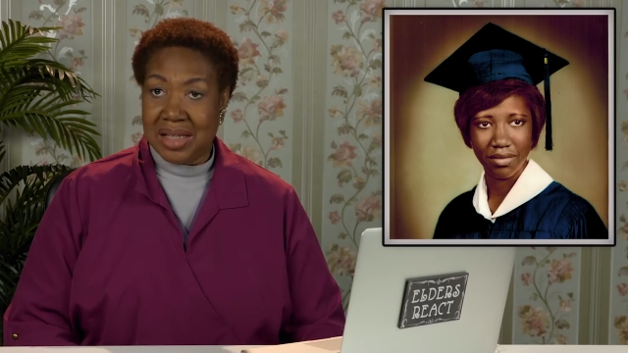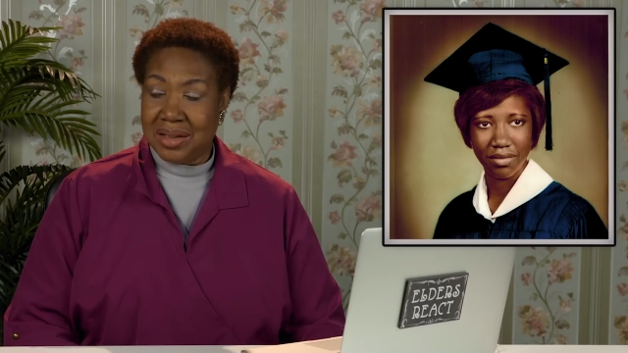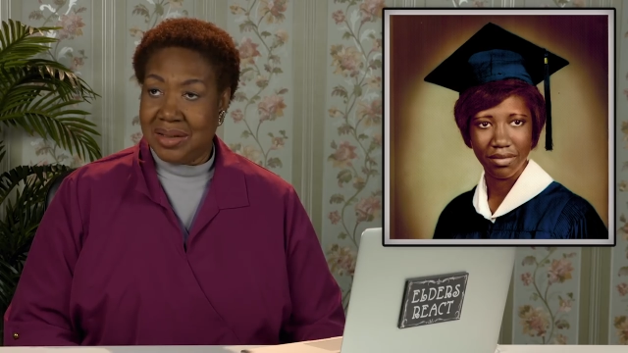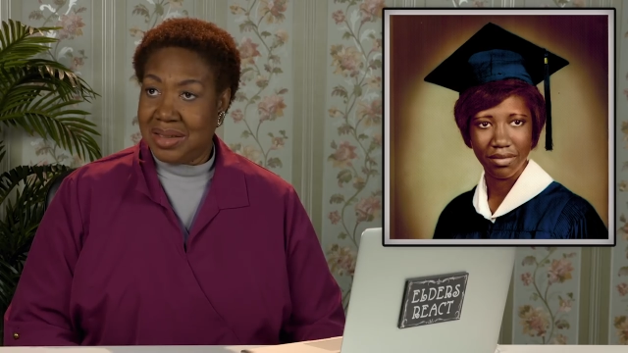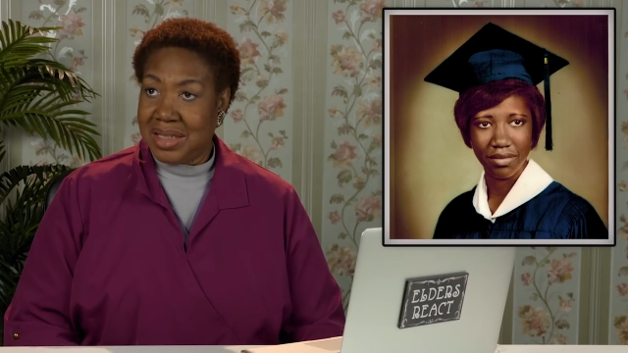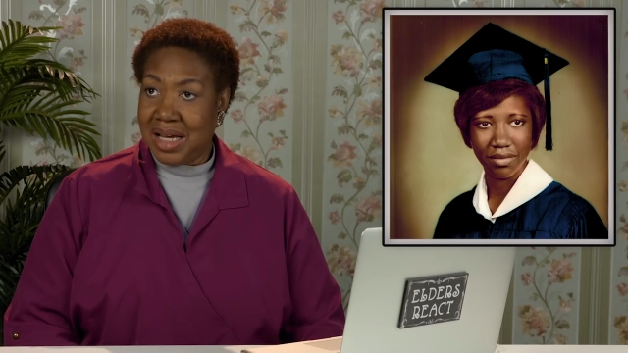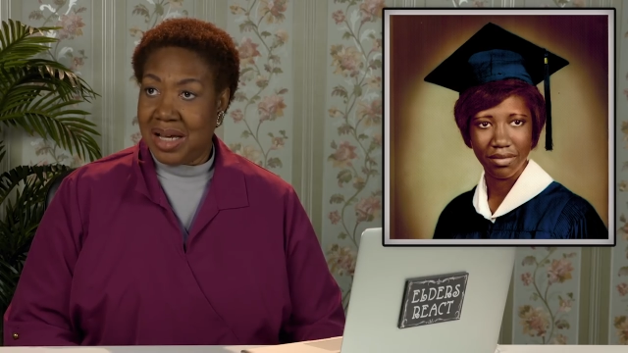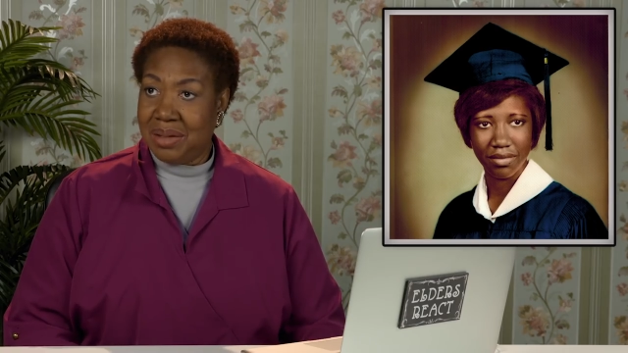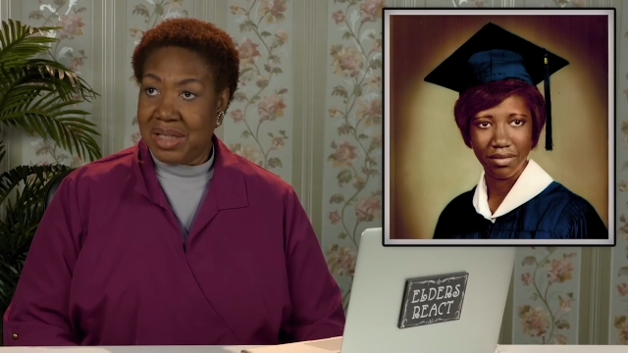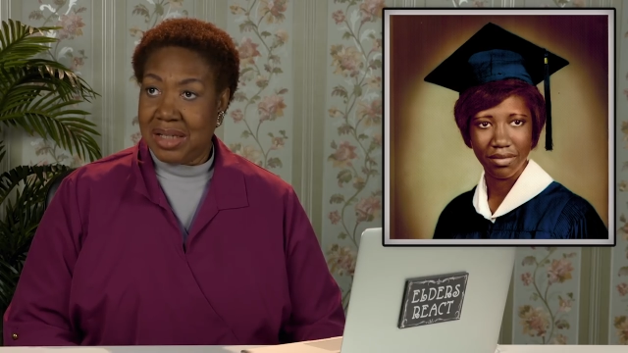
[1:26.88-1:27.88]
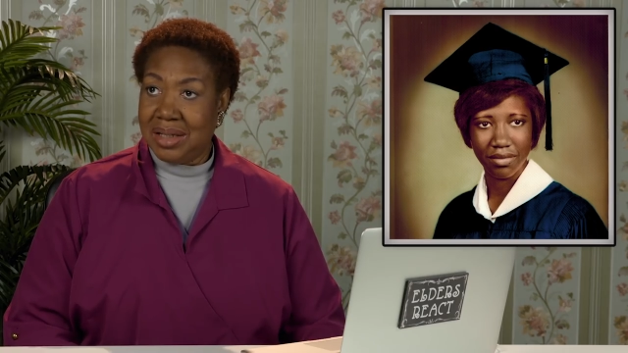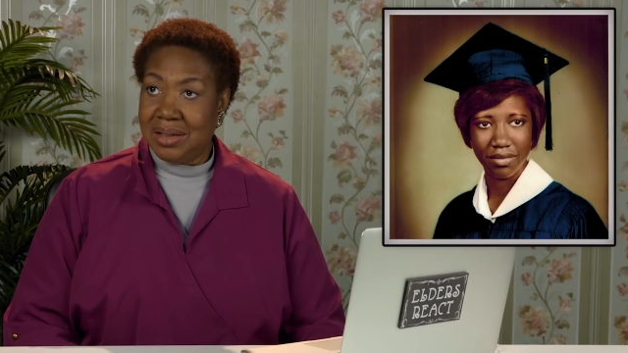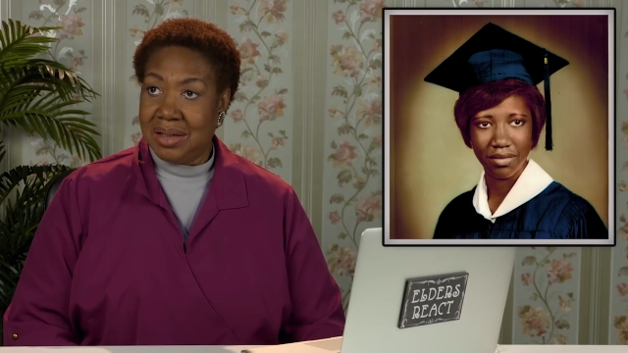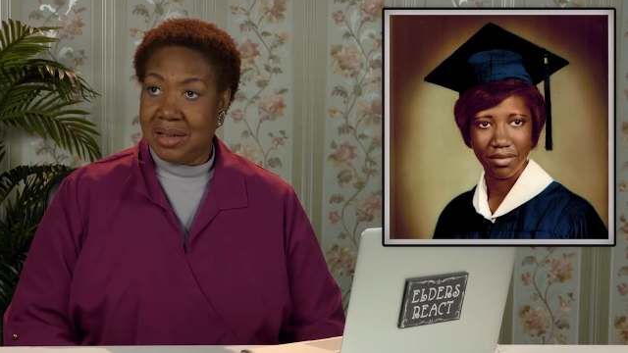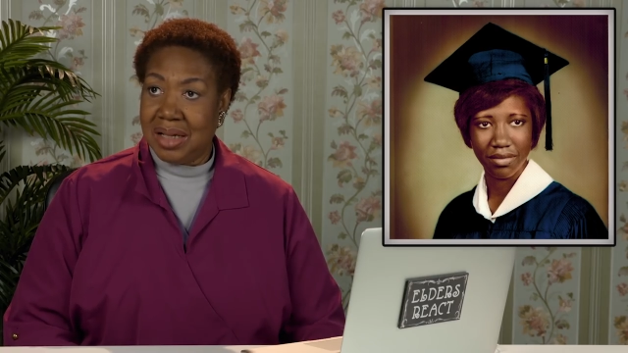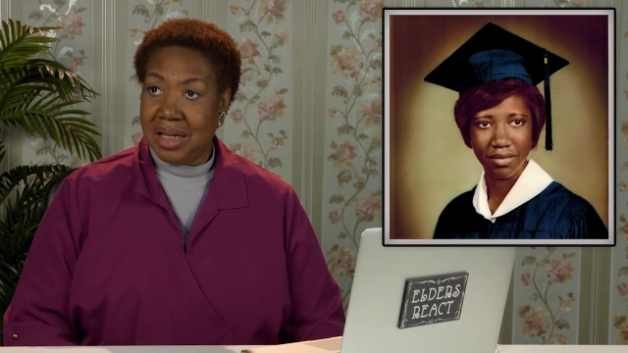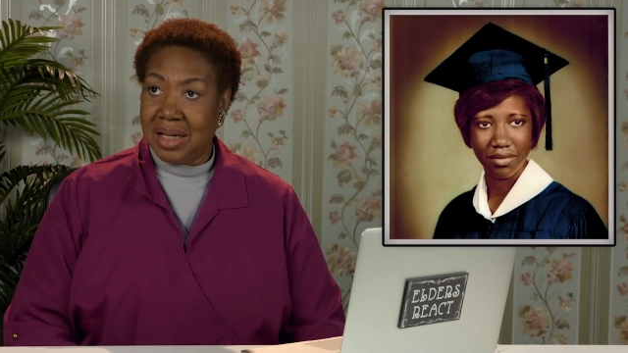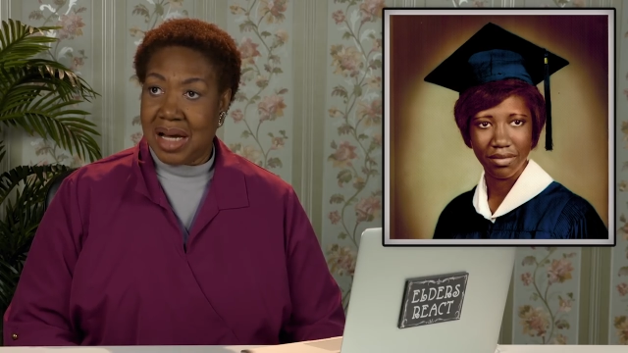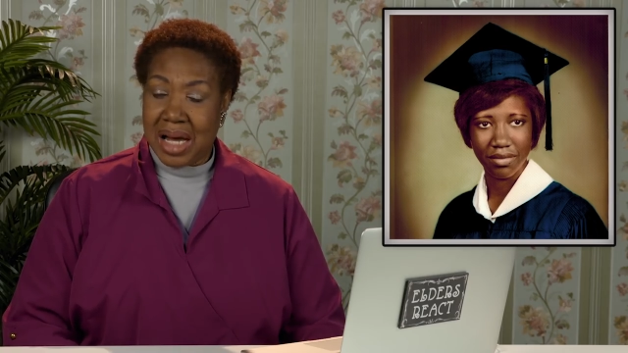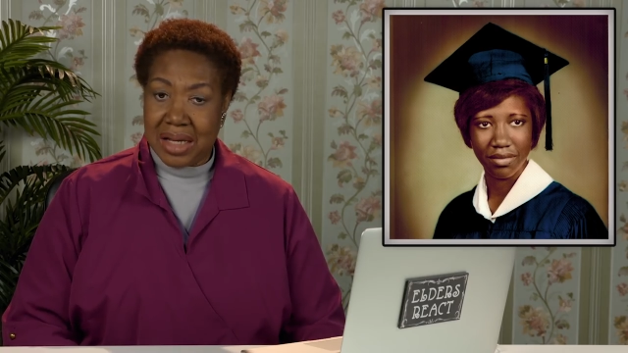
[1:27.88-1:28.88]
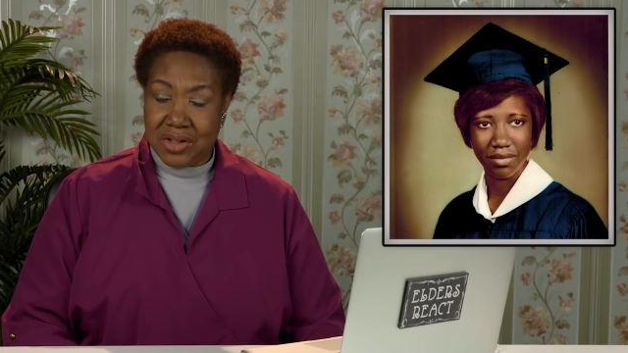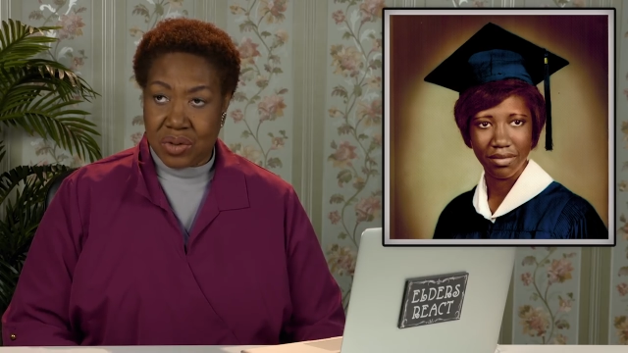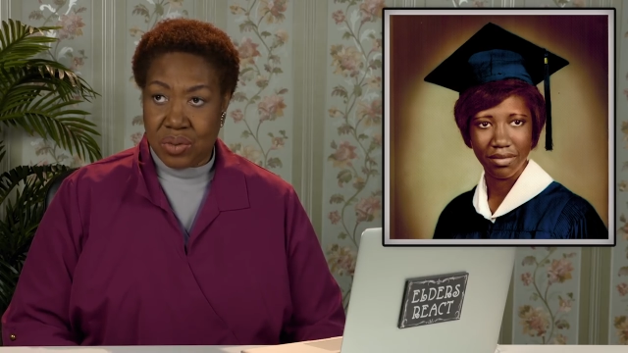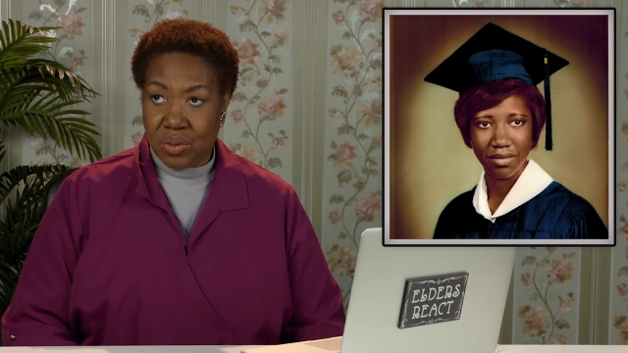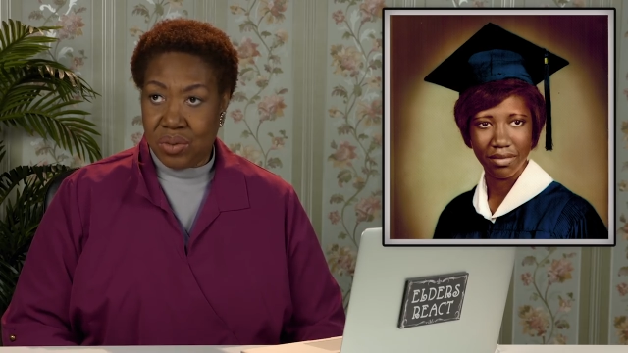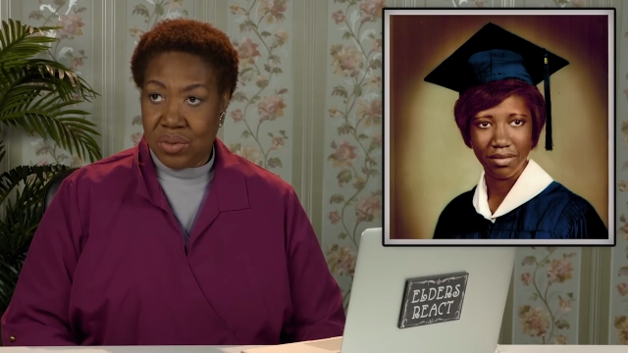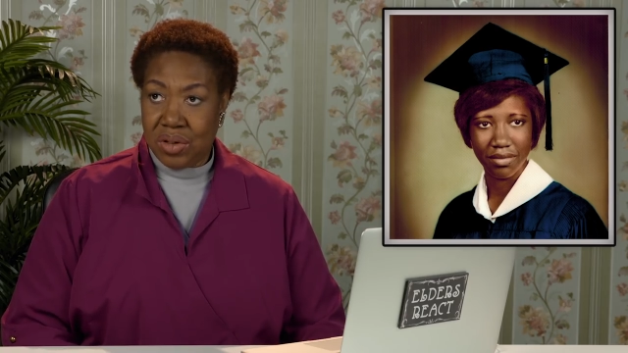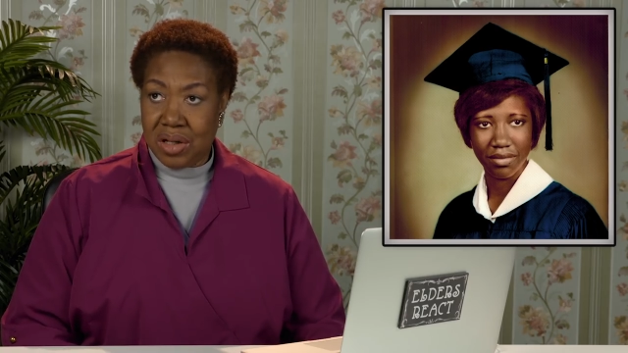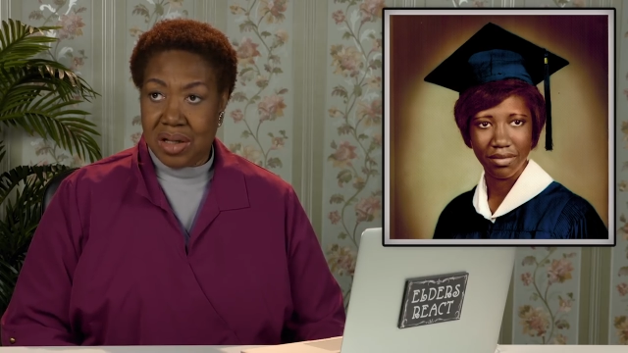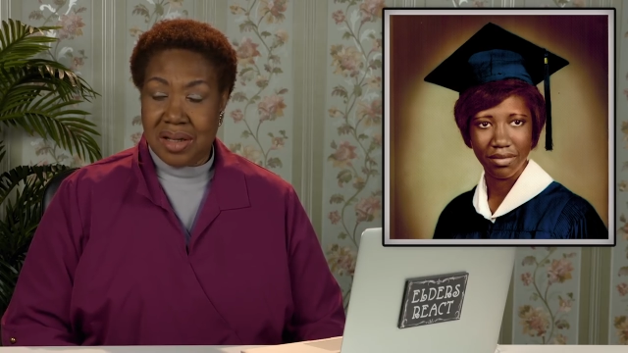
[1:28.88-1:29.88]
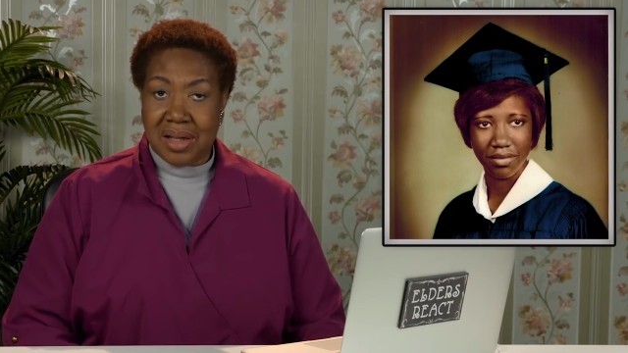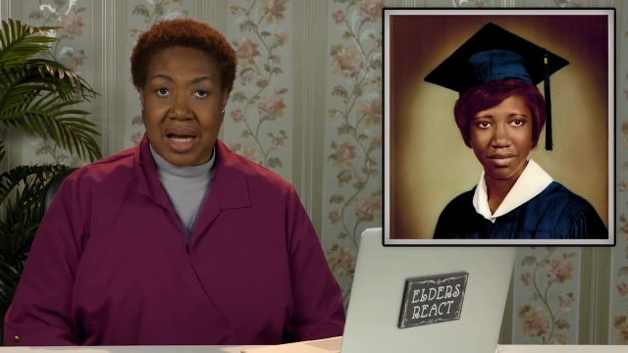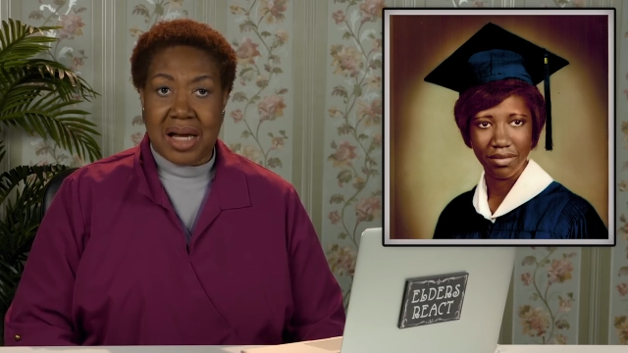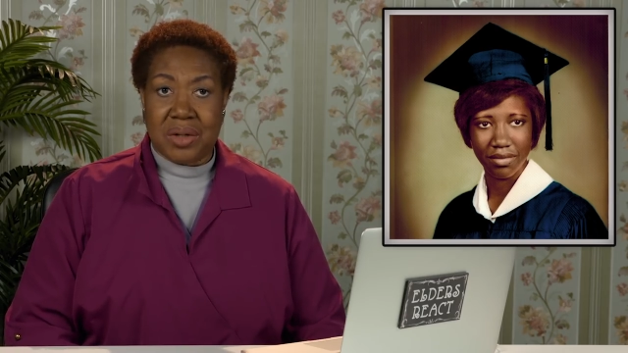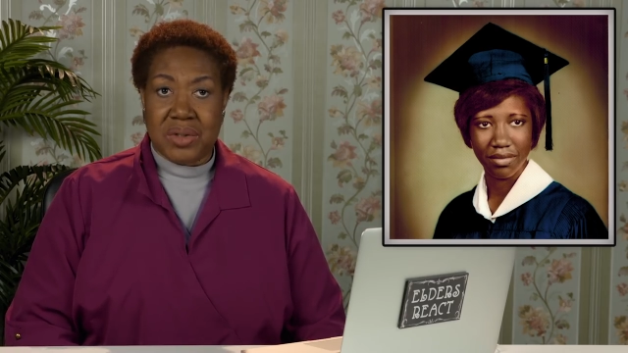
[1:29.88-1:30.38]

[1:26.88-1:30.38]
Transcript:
Speaker 1: had a good time in high school. I